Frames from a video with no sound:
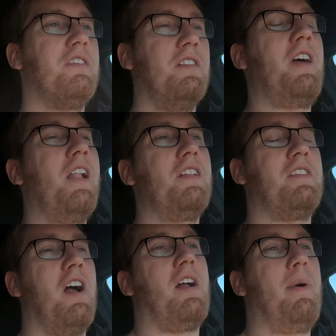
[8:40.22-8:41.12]
So now
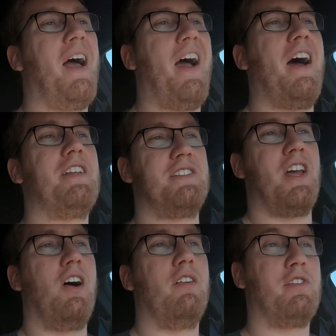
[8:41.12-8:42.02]
let's talk about how to
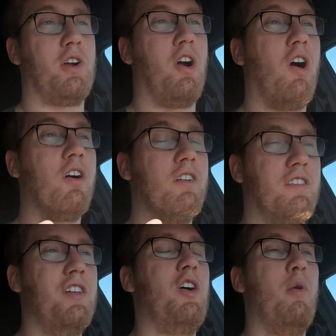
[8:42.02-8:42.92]
tell if your car
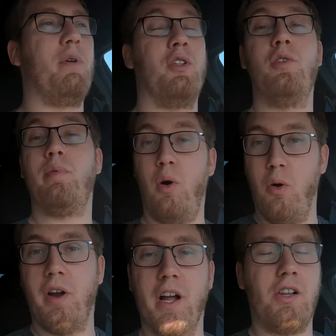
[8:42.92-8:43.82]
is in open loop
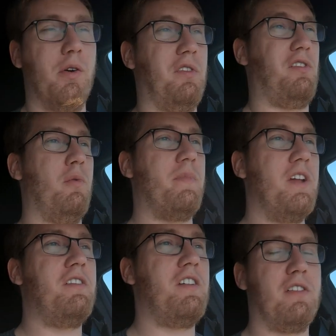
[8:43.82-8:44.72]
or in closed loop. The
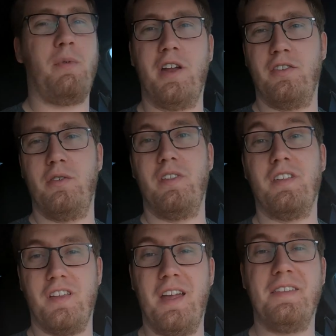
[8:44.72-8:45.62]
easiest way to do
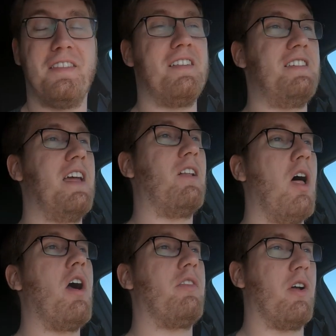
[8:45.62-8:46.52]
this is to data
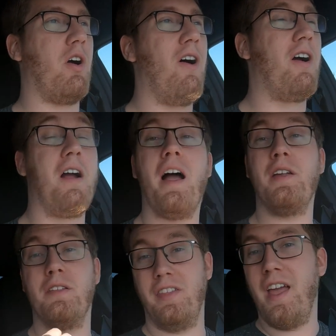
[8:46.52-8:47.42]
log the car. I
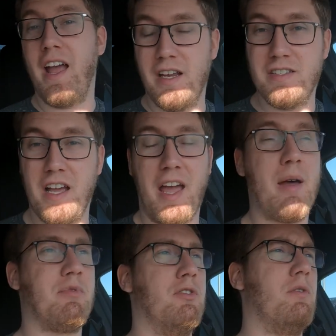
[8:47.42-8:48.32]
use the EcuTek
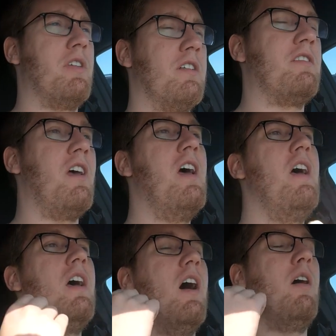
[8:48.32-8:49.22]
app to do this.
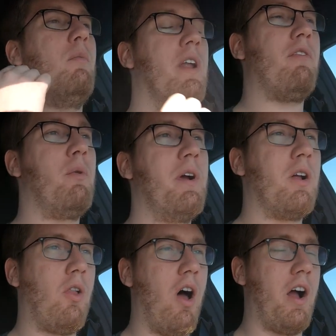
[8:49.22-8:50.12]
Whenever we
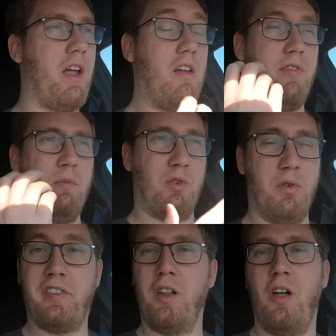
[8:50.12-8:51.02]
are logging, if I'm
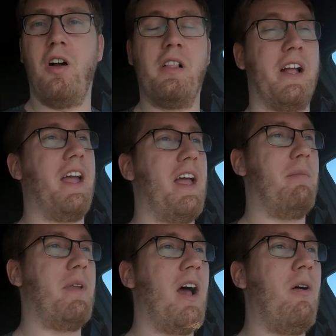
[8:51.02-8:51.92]
cruising along like I
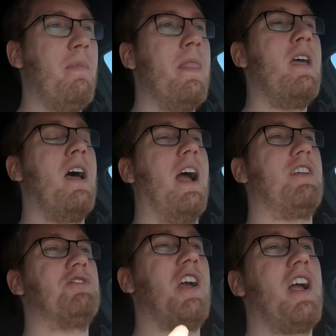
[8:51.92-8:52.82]
am now, I
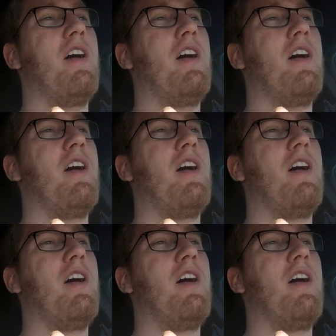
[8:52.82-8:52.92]
can check